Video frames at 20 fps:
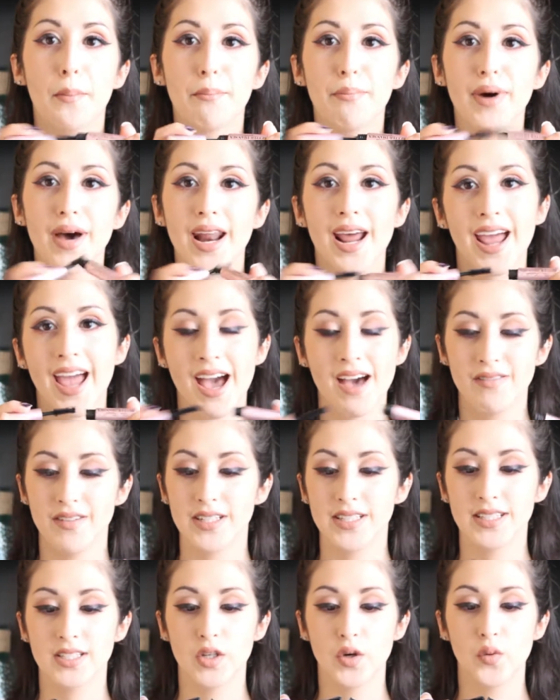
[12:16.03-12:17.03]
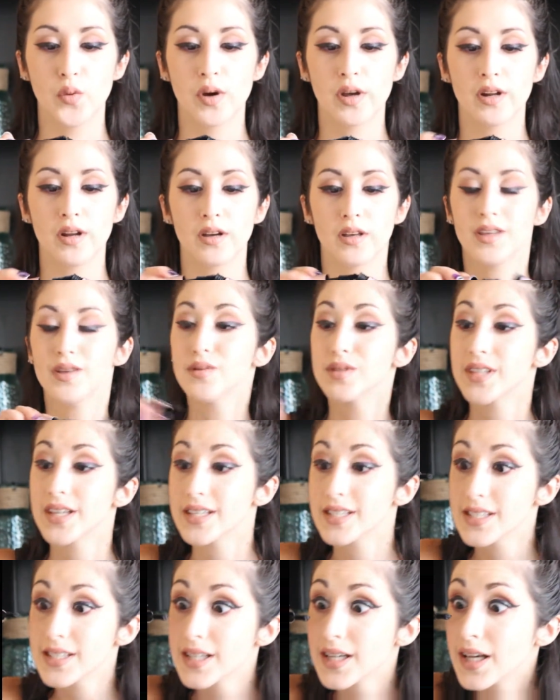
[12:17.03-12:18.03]
but I have it, so why not use
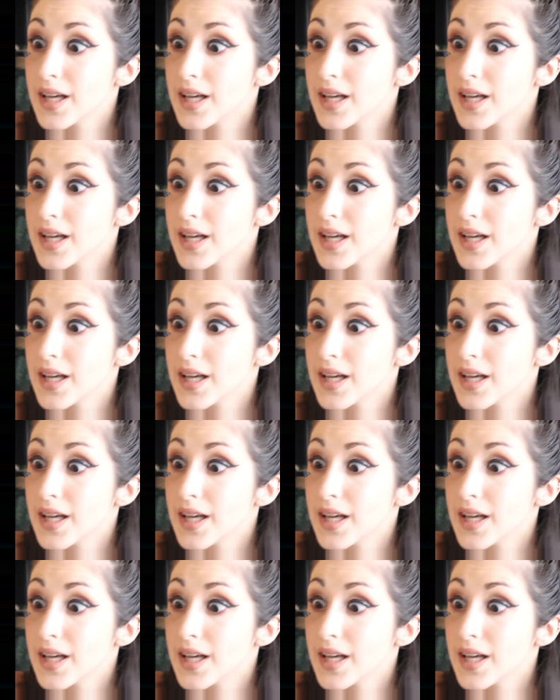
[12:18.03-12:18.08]
it?